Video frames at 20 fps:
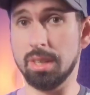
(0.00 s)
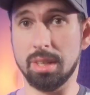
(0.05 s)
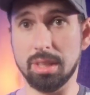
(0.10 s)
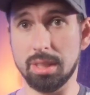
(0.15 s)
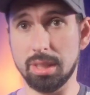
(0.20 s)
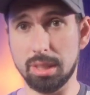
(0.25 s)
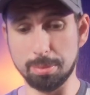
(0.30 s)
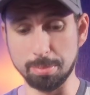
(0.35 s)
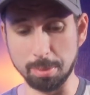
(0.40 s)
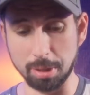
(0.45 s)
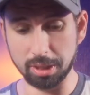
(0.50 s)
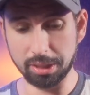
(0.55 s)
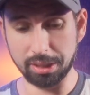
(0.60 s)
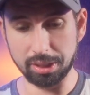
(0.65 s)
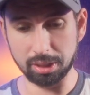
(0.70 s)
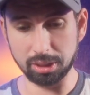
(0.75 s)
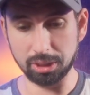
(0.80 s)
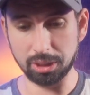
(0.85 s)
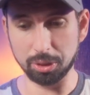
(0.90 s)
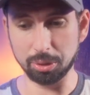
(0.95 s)
Small
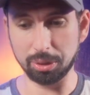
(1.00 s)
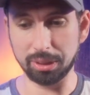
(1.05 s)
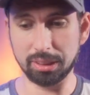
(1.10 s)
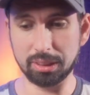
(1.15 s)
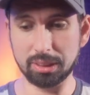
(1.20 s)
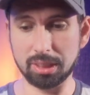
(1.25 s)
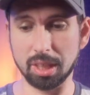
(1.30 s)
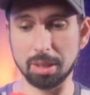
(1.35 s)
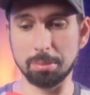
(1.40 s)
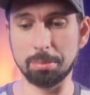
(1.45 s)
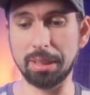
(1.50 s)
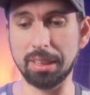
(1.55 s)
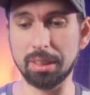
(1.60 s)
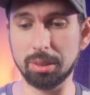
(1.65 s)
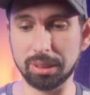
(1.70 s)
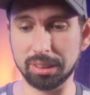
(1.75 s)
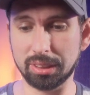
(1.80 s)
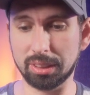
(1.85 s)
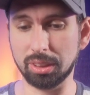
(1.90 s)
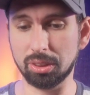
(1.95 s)
little unit, gonna be
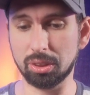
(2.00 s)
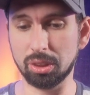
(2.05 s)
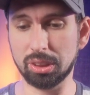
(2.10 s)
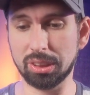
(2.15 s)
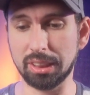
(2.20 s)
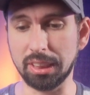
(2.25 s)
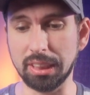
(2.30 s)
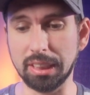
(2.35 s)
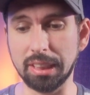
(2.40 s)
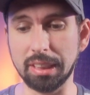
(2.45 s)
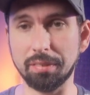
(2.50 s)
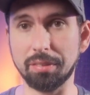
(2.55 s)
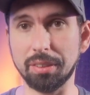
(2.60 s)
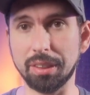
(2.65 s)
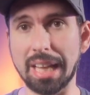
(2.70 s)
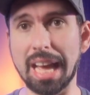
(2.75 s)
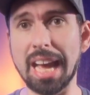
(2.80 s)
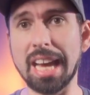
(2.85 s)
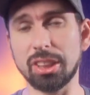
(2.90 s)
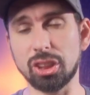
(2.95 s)
interesting to see if
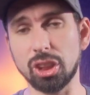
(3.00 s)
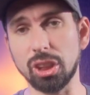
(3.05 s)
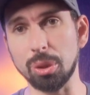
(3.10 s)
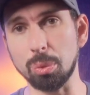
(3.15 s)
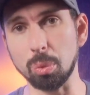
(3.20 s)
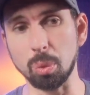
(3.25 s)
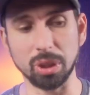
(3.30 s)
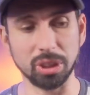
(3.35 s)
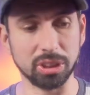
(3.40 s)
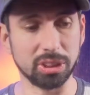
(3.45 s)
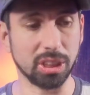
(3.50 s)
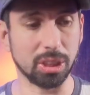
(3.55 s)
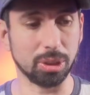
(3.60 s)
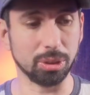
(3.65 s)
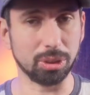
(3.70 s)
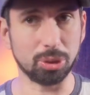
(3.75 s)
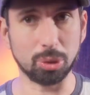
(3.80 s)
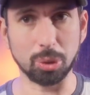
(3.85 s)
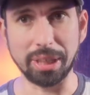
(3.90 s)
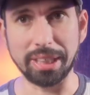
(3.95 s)
it actually works
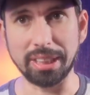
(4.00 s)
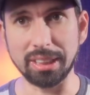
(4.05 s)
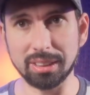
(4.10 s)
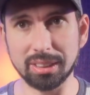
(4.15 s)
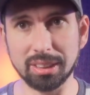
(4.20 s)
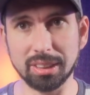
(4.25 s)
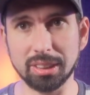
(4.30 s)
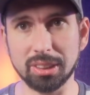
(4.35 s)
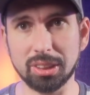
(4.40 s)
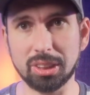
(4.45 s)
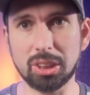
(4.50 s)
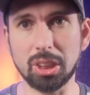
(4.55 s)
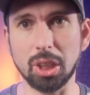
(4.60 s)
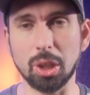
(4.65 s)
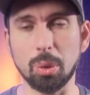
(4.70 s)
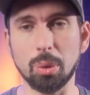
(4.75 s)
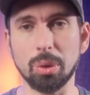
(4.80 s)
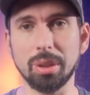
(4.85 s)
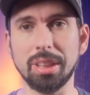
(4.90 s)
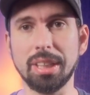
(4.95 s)
out great.
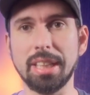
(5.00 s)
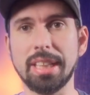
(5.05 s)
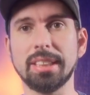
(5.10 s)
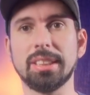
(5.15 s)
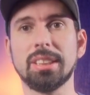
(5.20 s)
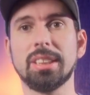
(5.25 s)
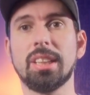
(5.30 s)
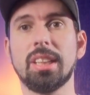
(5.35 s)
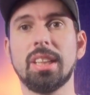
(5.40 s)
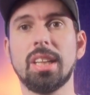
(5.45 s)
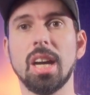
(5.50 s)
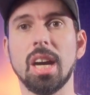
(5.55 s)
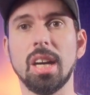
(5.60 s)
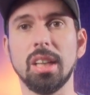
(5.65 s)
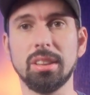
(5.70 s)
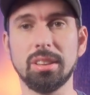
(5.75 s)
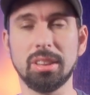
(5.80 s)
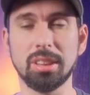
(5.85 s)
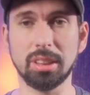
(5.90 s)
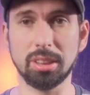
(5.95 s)
So let's
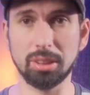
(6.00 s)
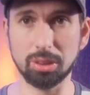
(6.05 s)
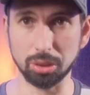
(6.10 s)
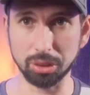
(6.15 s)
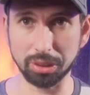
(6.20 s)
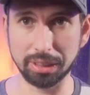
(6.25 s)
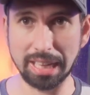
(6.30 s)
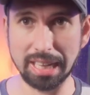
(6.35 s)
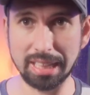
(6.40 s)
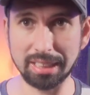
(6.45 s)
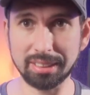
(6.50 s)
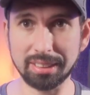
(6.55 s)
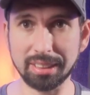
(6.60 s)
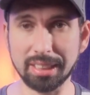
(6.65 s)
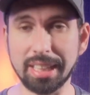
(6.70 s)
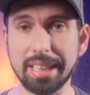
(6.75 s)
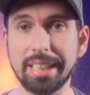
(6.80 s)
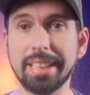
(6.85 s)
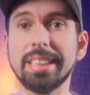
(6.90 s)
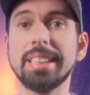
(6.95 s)
cut to that
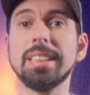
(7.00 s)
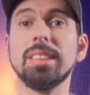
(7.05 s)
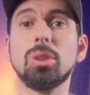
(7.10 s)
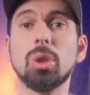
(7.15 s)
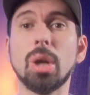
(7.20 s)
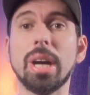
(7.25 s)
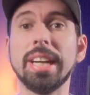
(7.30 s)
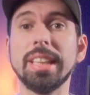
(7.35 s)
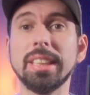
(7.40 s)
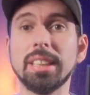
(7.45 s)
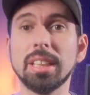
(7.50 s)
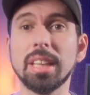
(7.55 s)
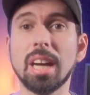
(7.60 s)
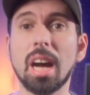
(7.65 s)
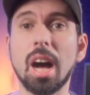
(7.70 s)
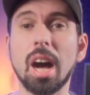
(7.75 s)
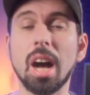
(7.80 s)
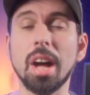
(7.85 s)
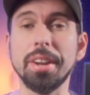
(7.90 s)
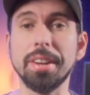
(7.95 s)
and try it
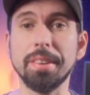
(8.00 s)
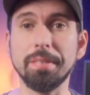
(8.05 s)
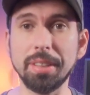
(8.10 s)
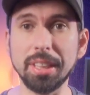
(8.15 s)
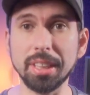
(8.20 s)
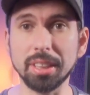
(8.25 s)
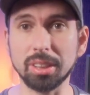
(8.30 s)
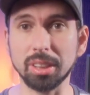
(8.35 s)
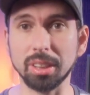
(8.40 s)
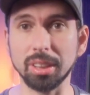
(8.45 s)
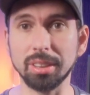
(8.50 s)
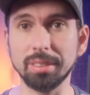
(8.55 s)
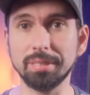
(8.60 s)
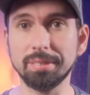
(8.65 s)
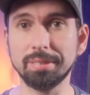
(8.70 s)
on the vehicle.